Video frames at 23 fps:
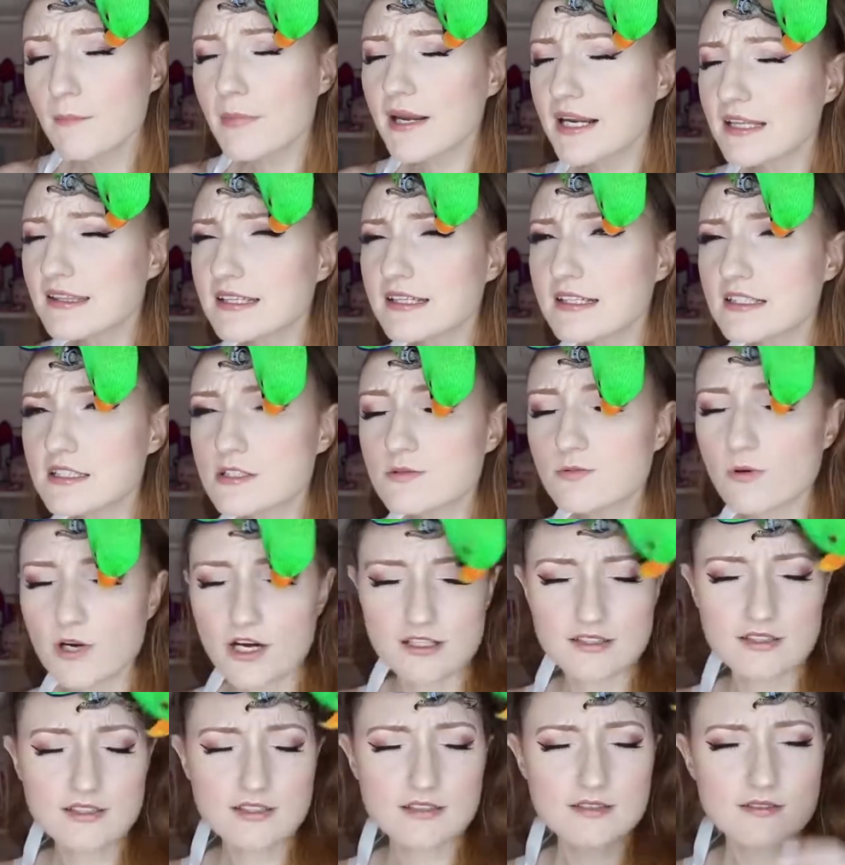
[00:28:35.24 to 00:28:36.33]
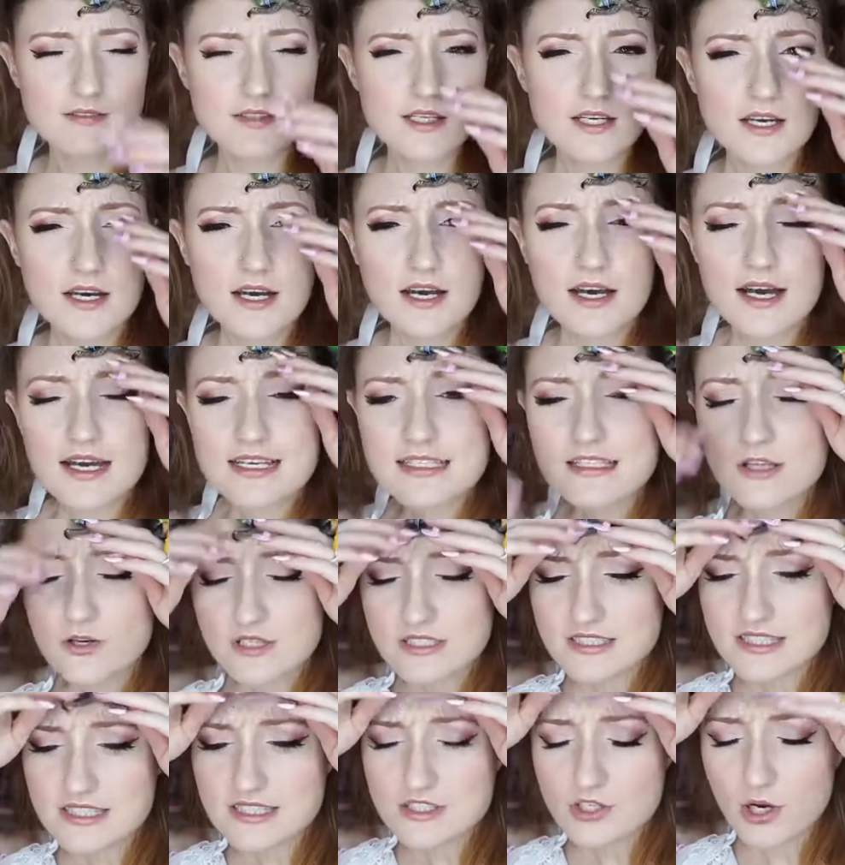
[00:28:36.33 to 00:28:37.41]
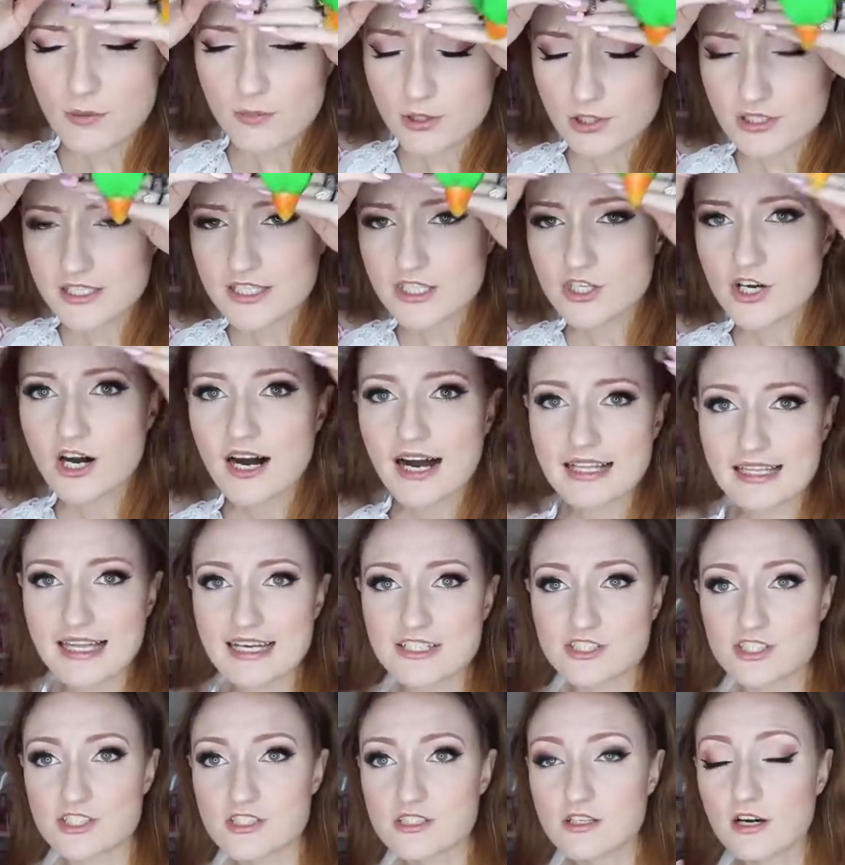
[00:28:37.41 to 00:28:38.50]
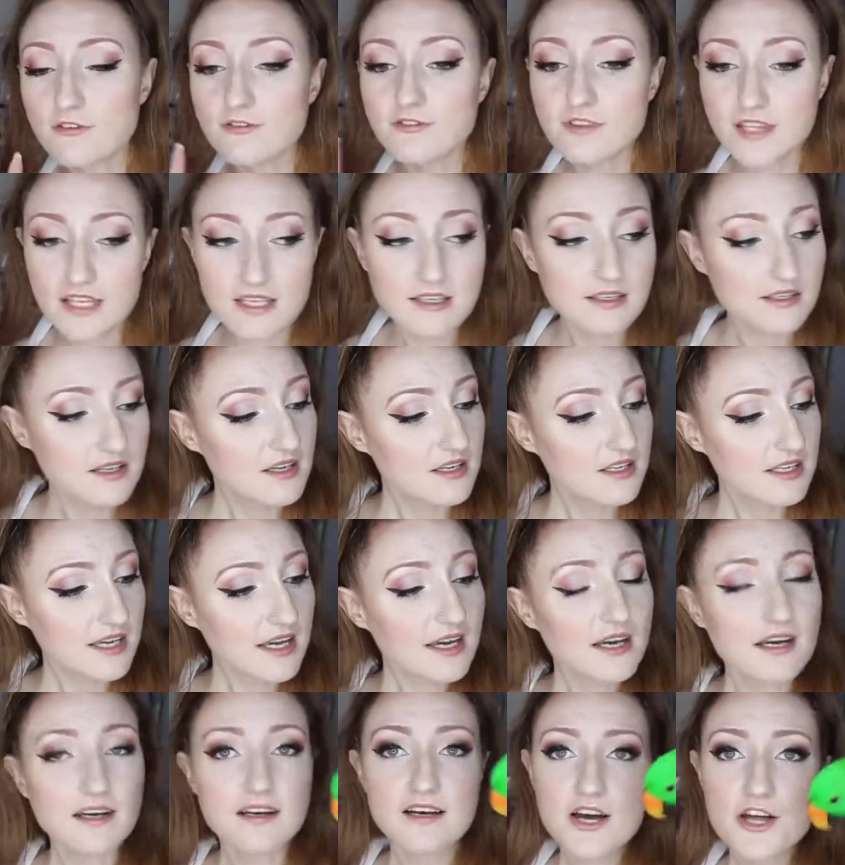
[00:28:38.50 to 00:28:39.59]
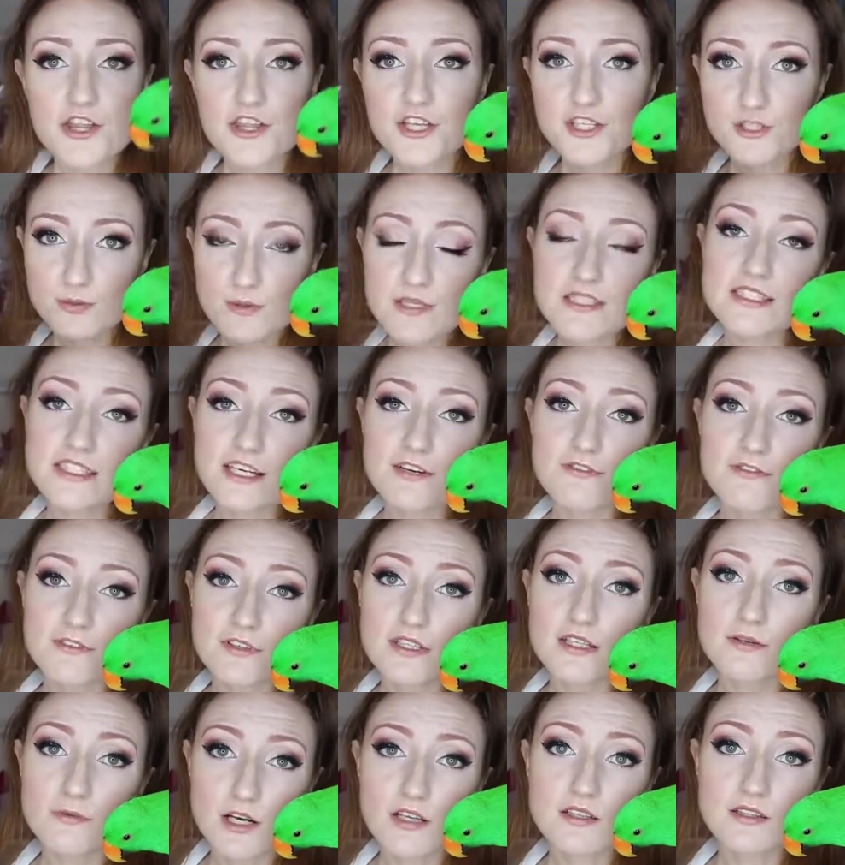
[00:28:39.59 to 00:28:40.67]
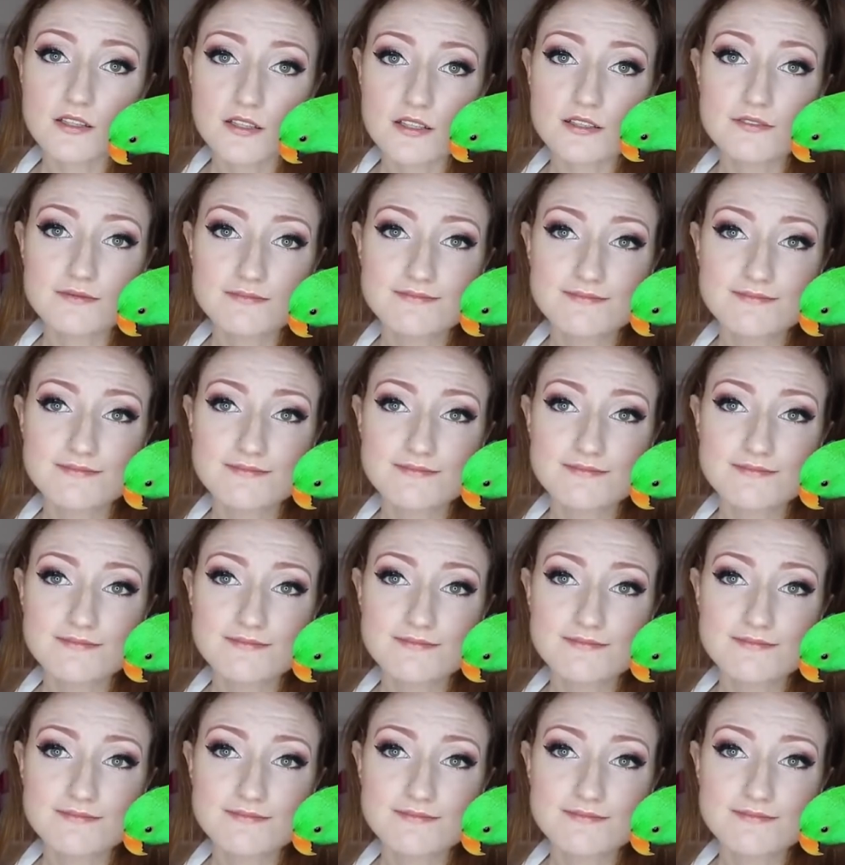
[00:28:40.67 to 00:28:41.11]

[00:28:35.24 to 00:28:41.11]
but I think it's worth it. As long as it's not pulling your eyelashes off, then yeah, this one's definitely worth it.